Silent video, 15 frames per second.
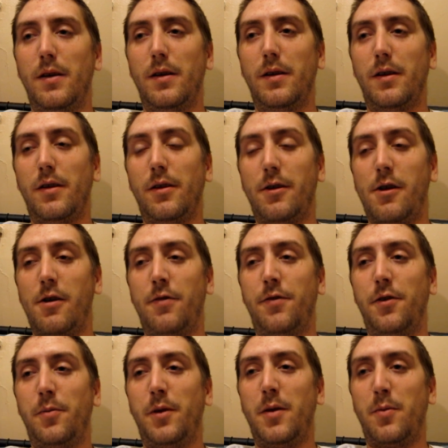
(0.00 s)
There are a
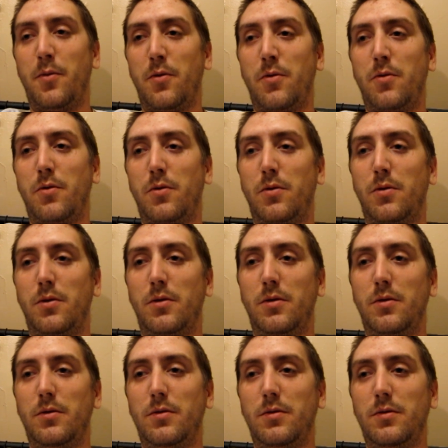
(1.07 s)
few people who
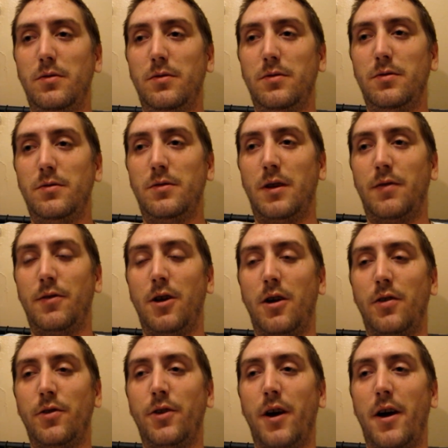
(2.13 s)
have
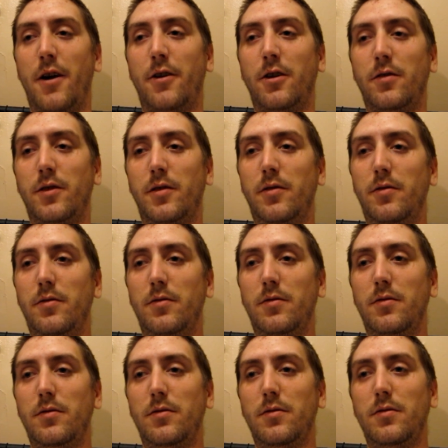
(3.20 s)
gotten tired of it,
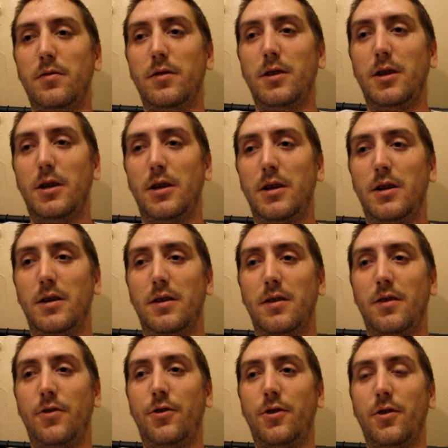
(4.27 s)

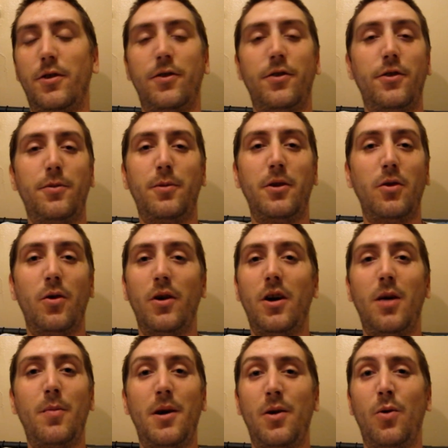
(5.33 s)
because this has been going
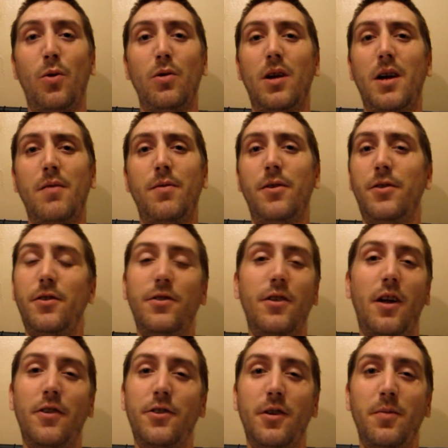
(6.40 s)
on my whole life. This is
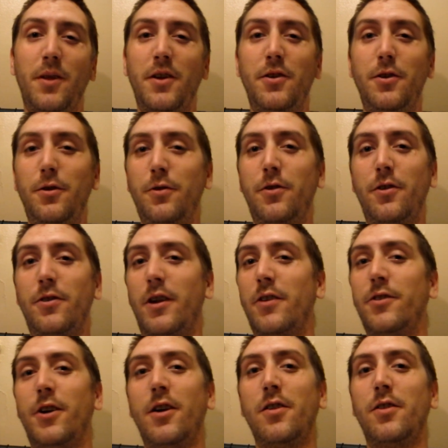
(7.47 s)
not something new since I
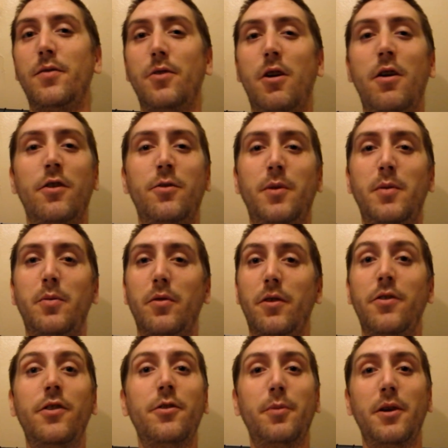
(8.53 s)
started the vlogs, people.
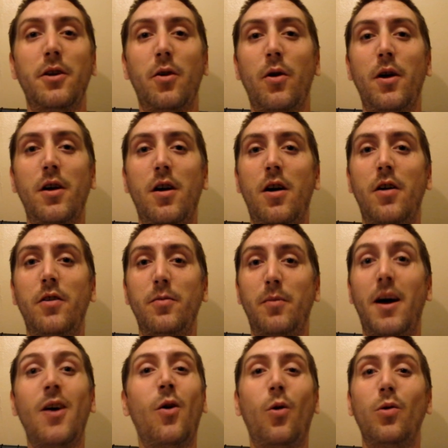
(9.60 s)
This has been going on
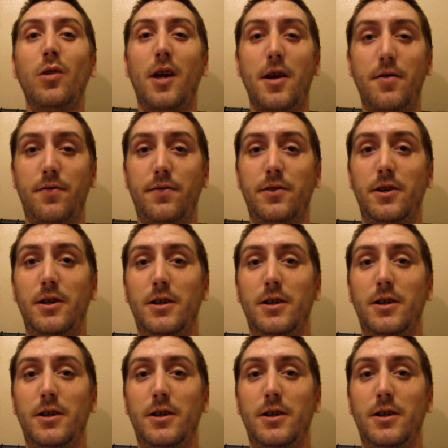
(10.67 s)
my whole life.